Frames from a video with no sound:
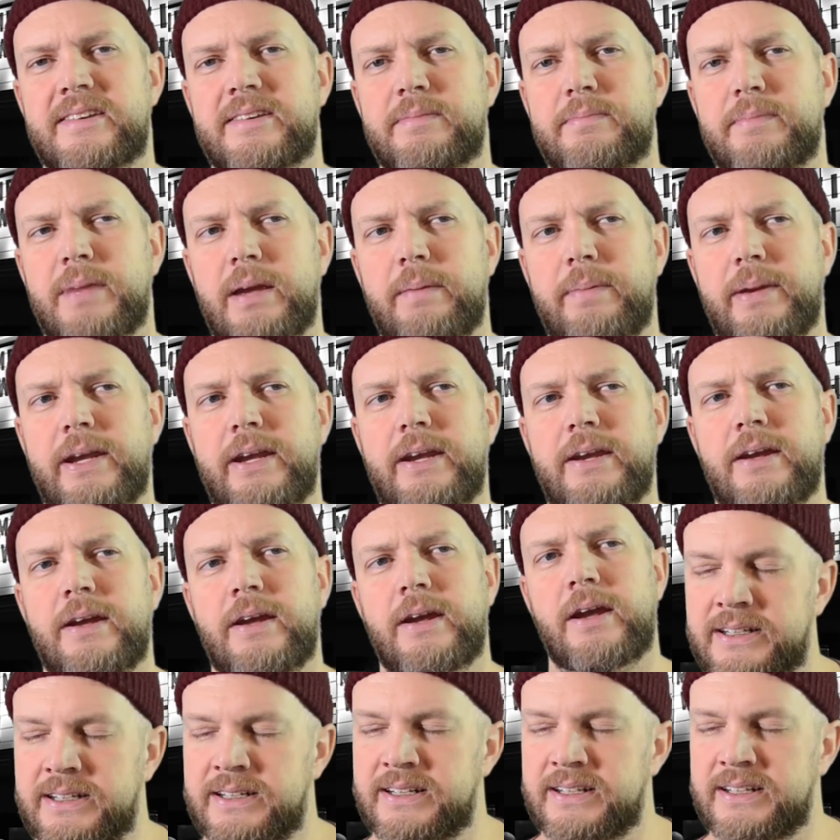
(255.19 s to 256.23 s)
maybe?
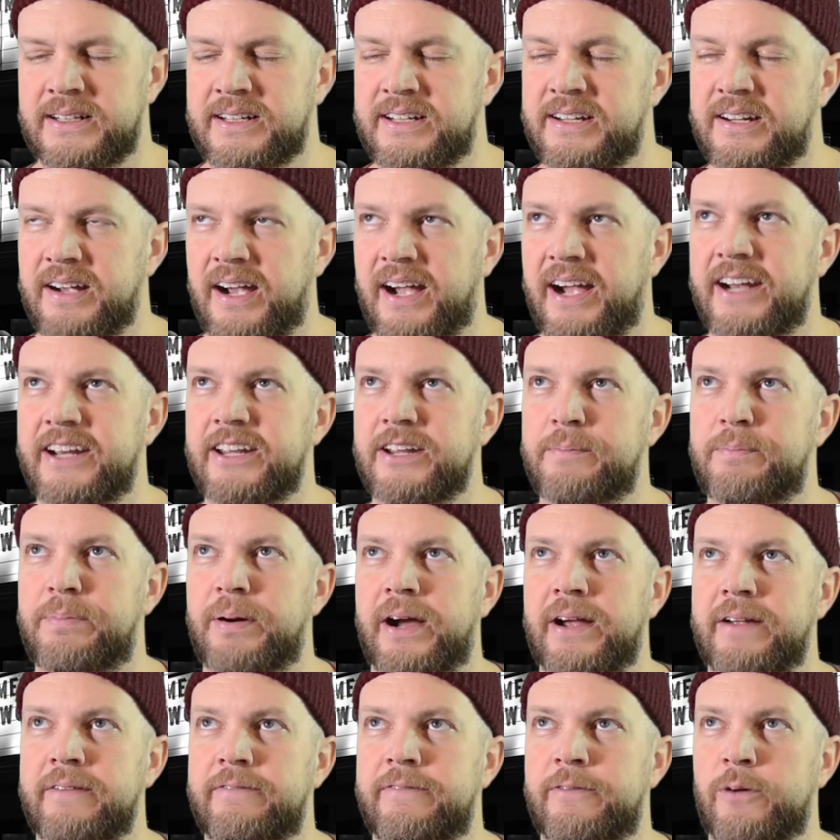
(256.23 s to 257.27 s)
Guided
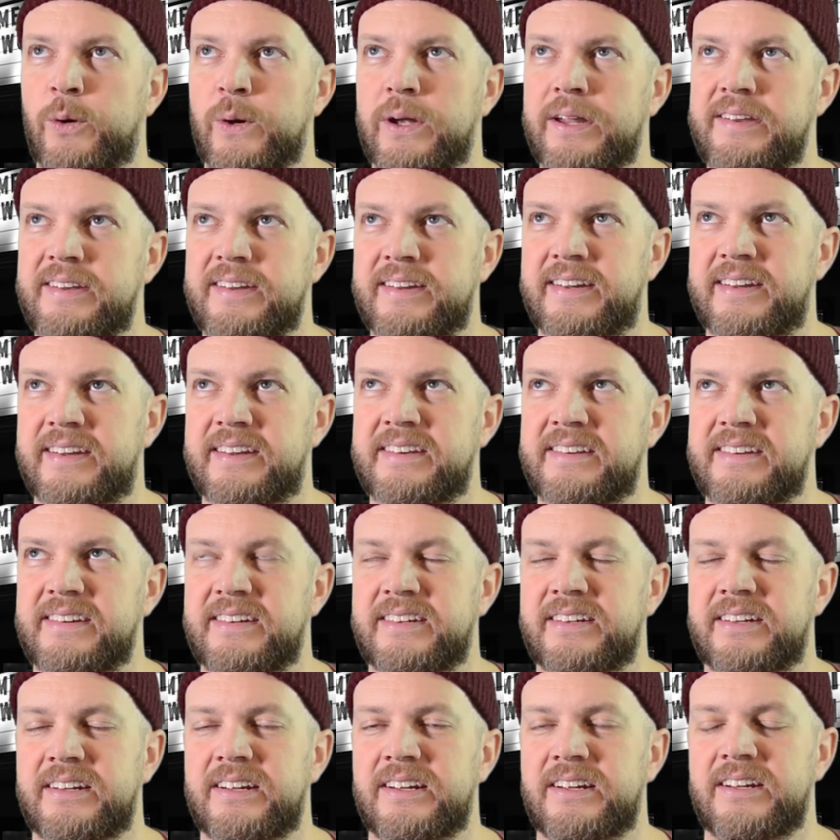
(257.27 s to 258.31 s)
by Voices.
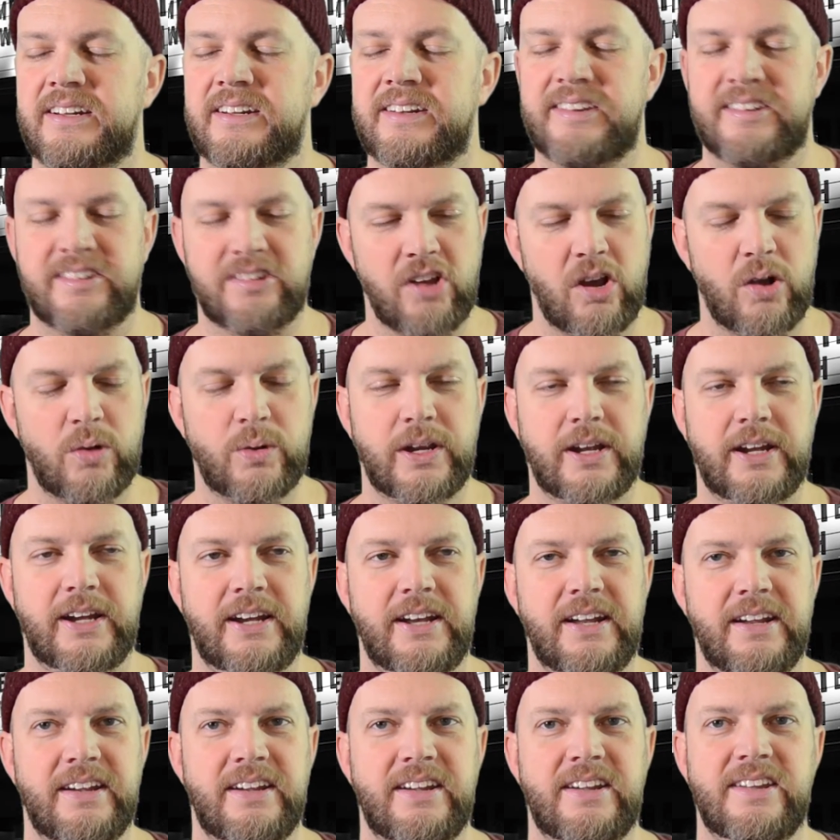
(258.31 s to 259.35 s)
So
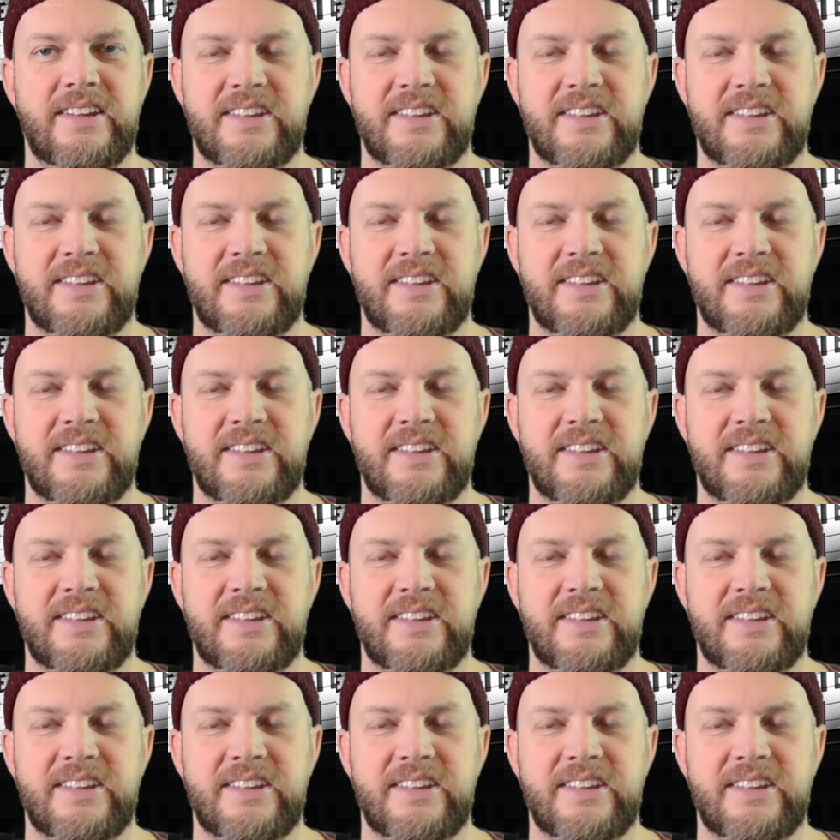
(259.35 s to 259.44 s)
good.